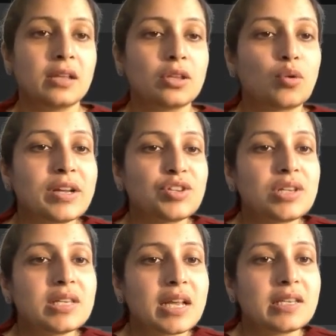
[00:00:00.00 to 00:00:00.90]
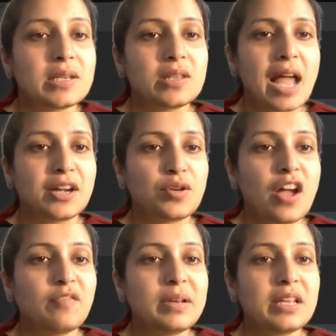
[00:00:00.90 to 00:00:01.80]
The question says that you
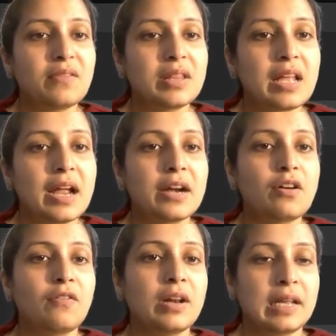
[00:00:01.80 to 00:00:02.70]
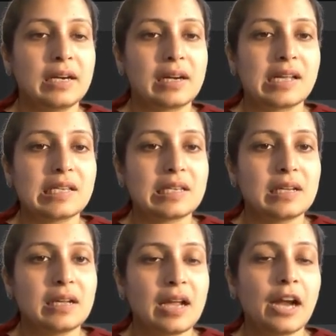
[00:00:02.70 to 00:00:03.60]
have been given the head of a linked list
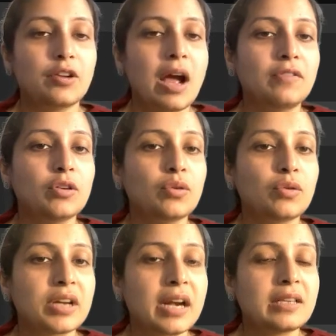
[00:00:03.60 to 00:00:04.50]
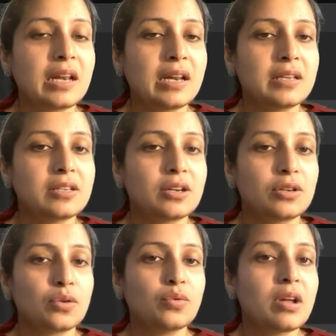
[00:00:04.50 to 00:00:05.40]
and you have to rotate the list
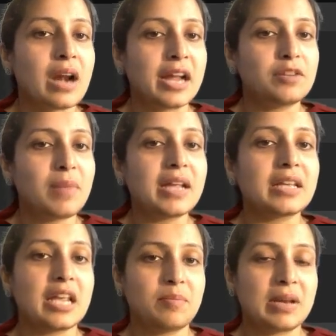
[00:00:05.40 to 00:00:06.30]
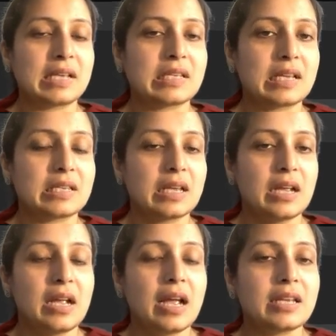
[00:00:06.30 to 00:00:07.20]
to the right by k places.
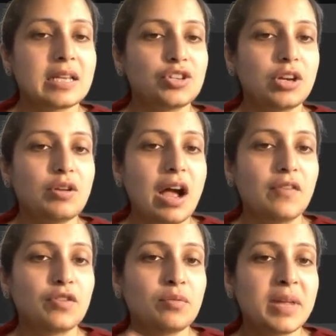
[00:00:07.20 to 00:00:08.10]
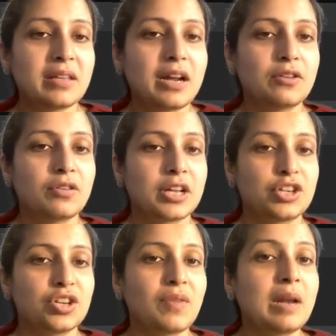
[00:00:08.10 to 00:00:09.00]
Essentially, you have to make that
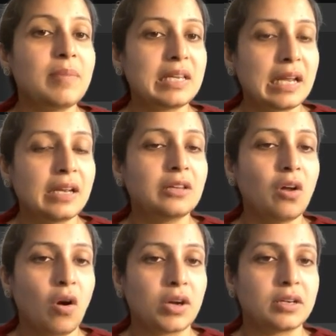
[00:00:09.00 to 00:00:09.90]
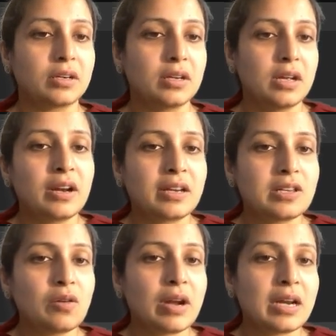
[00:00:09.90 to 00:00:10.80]
rotation while maintaining the order. Let
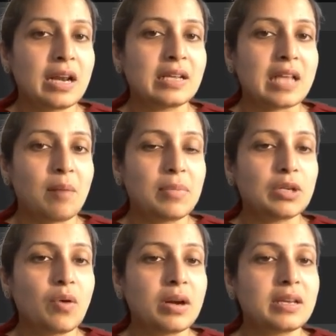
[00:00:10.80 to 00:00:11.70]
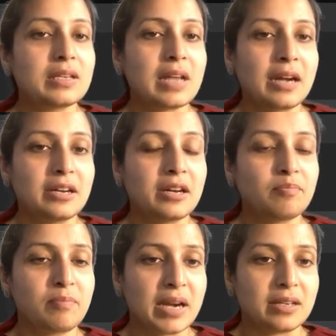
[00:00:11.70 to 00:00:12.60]
us look at an example to understand it
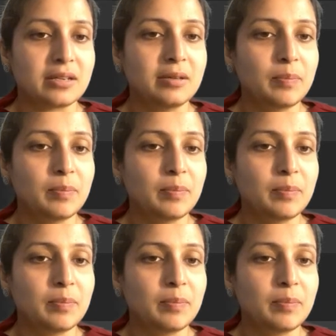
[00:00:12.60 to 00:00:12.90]
better.